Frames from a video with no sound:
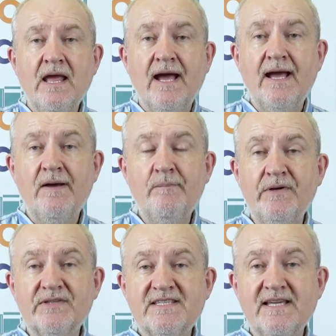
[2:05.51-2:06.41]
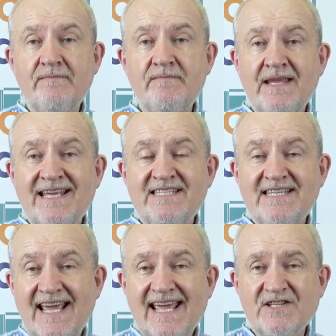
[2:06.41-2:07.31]
Uh, but um,
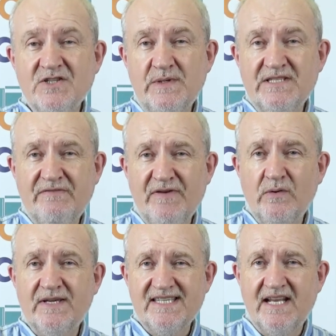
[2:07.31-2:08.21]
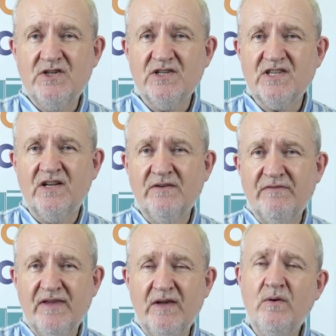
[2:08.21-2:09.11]
today I just want to focus in just on a
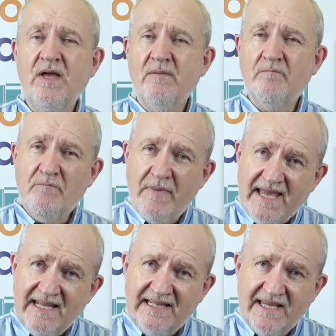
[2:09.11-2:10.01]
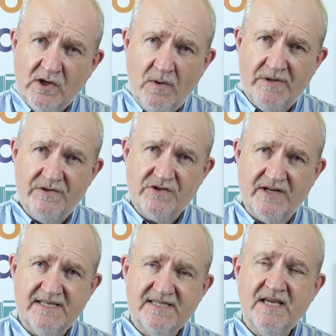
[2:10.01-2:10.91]
few mainly
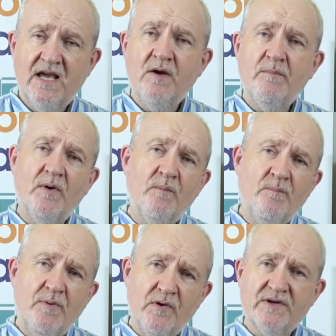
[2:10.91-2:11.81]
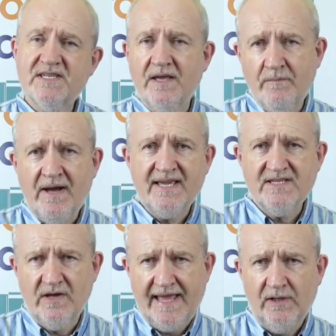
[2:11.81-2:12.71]
commentaries, but books that
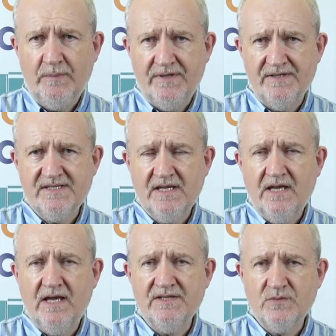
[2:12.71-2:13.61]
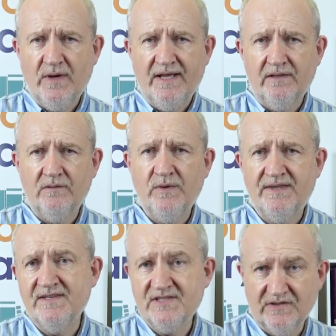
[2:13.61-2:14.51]
might help us as well
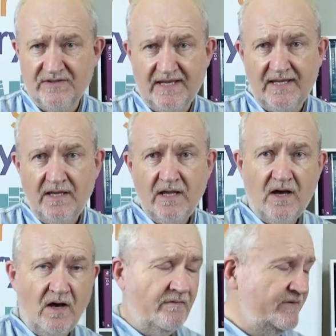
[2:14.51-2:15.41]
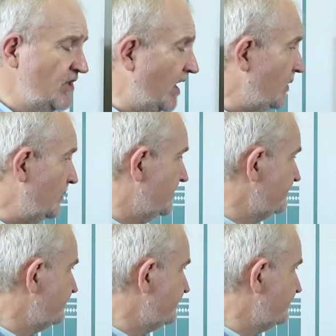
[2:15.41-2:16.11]
with the study of Job.